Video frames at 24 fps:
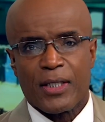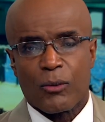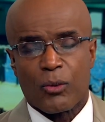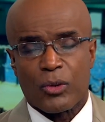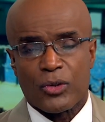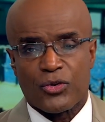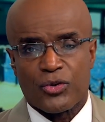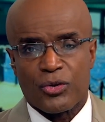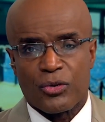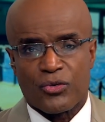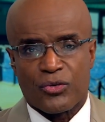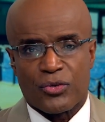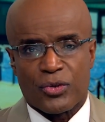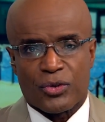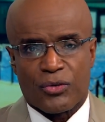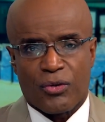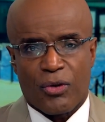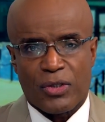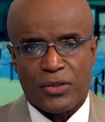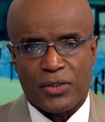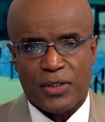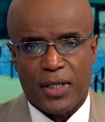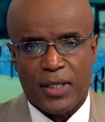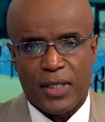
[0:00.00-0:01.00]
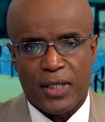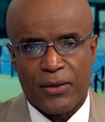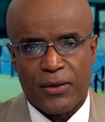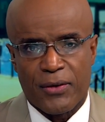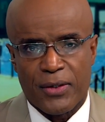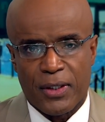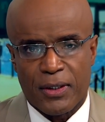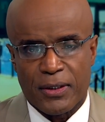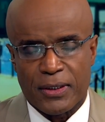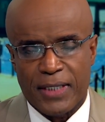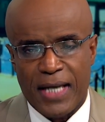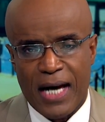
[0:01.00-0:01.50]
Well, children across our
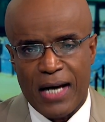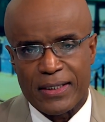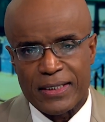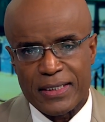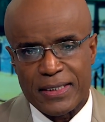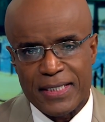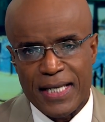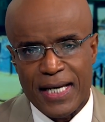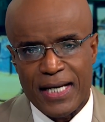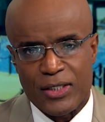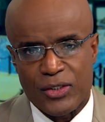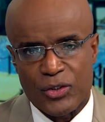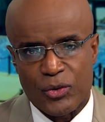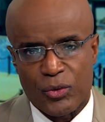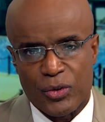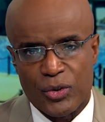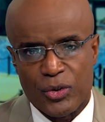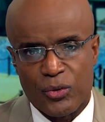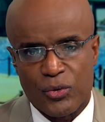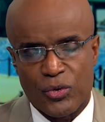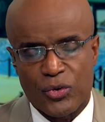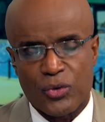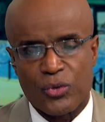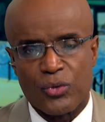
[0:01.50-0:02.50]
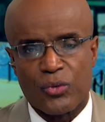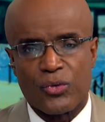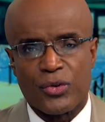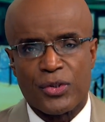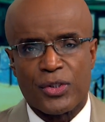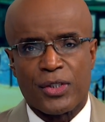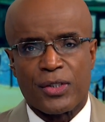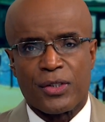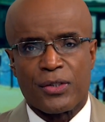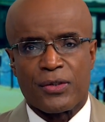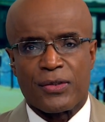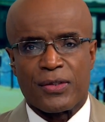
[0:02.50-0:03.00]
area are counting down to a new
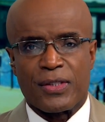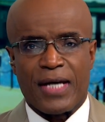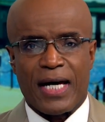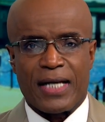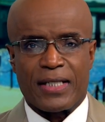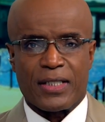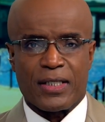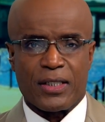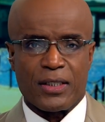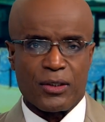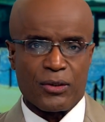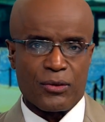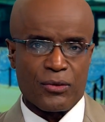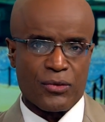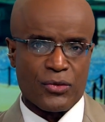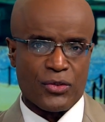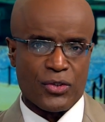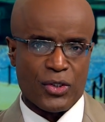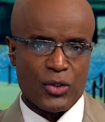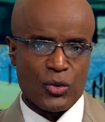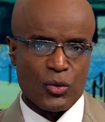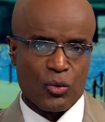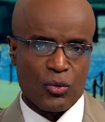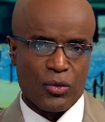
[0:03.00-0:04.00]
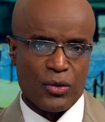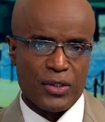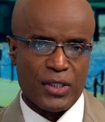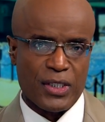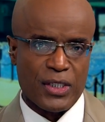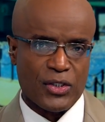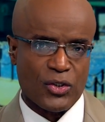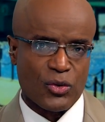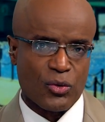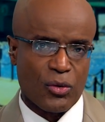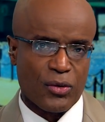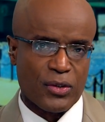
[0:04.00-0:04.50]
school year. That includes in
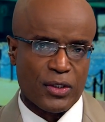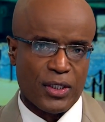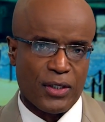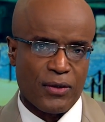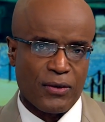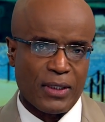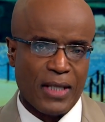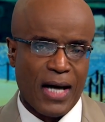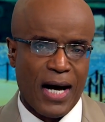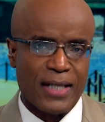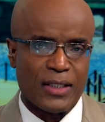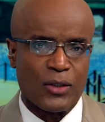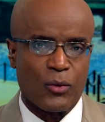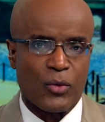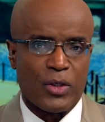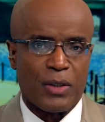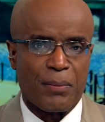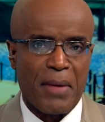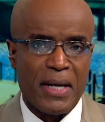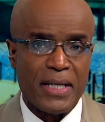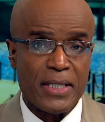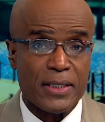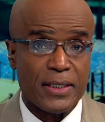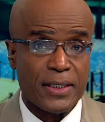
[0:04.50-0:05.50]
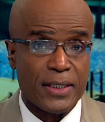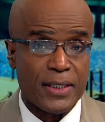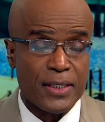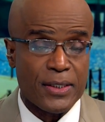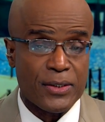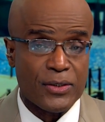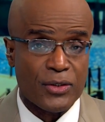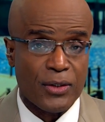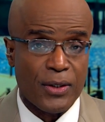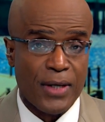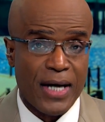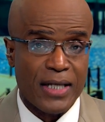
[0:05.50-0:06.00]
Northeast North Carolina, where many
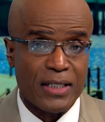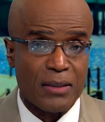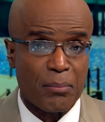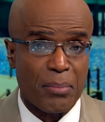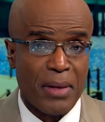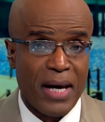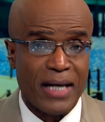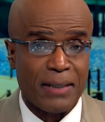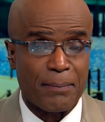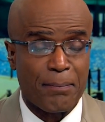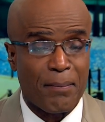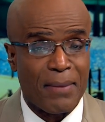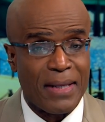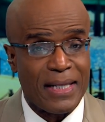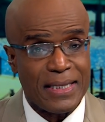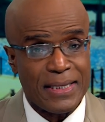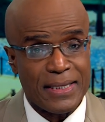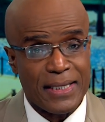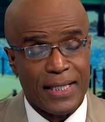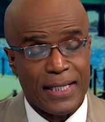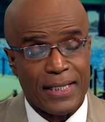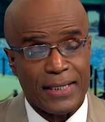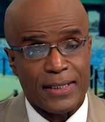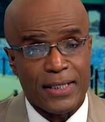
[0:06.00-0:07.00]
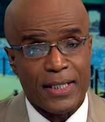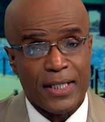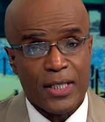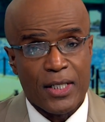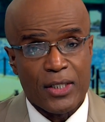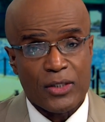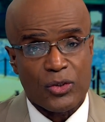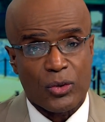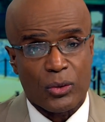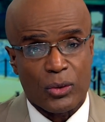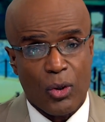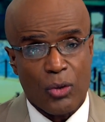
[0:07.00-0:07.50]
kids are headed back Monday.
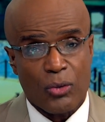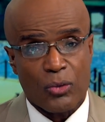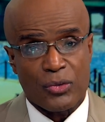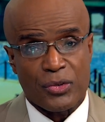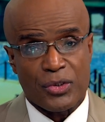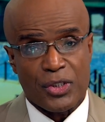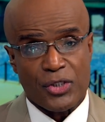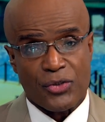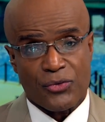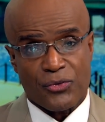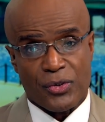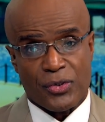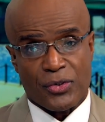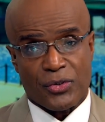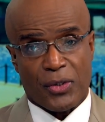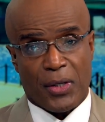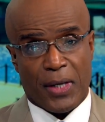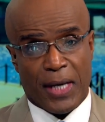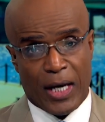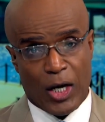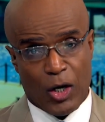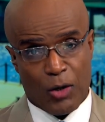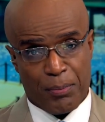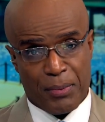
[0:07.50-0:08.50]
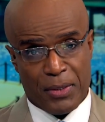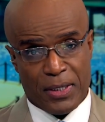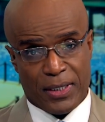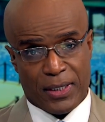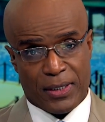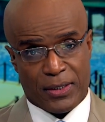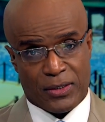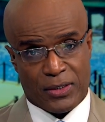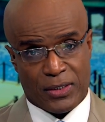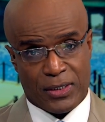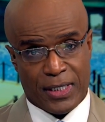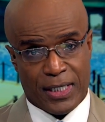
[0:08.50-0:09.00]
So local districts are
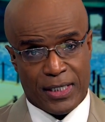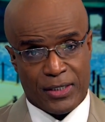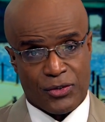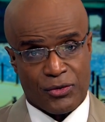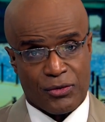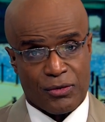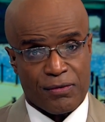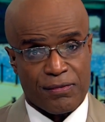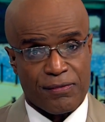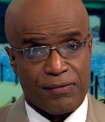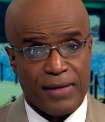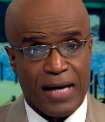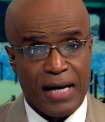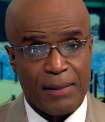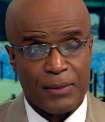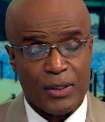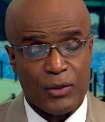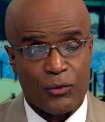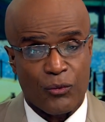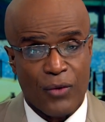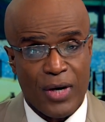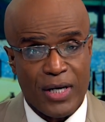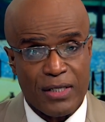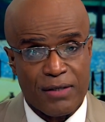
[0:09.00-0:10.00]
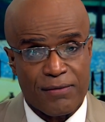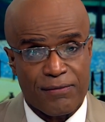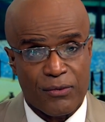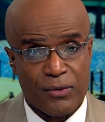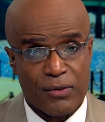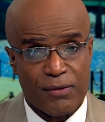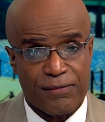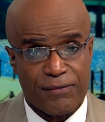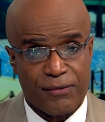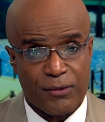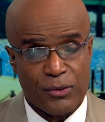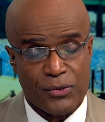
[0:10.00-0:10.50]
helping us get your family ready
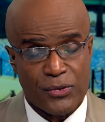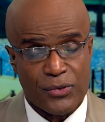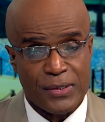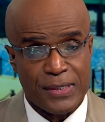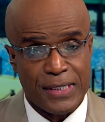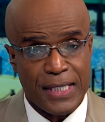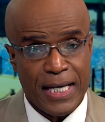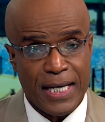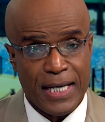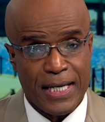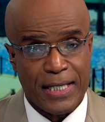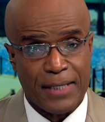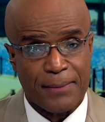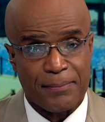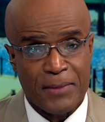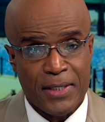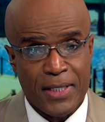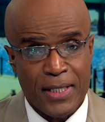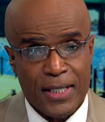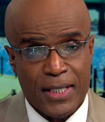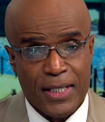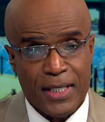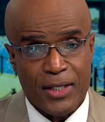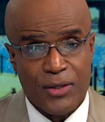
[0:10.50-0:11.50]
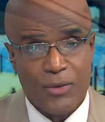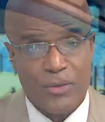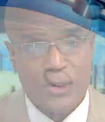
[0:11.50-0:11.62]
for the first day. Here